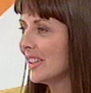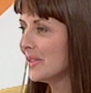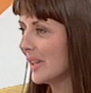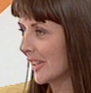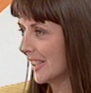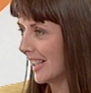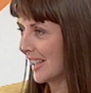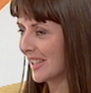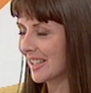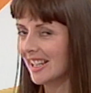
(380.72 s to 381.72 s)
Very
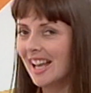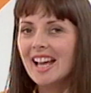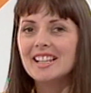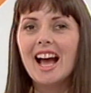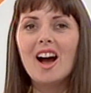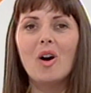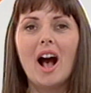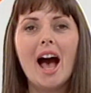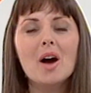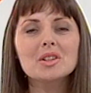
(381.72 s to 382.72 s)
nice. Now,
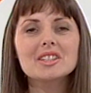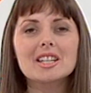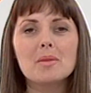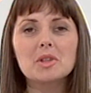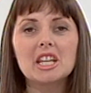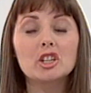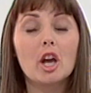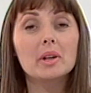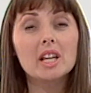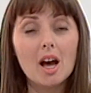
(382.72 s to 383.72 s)
how can something
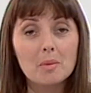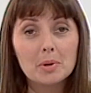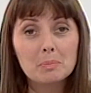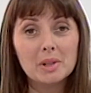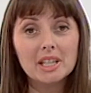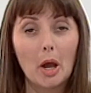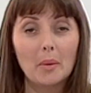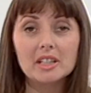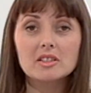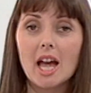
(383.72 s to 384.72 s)
going up be
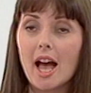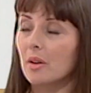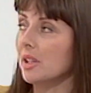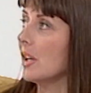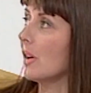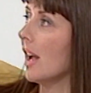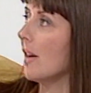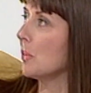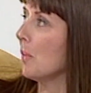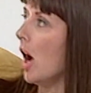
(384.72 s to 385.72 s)
going down? Here I
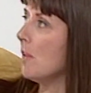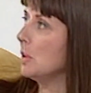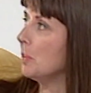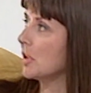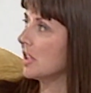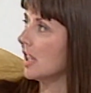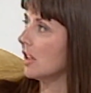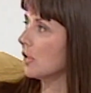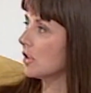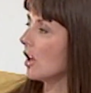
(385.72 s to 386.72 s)
have a marble, put it in
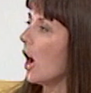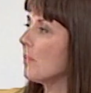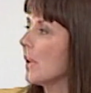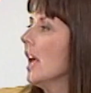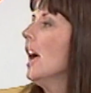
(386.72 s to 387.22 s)
at the top.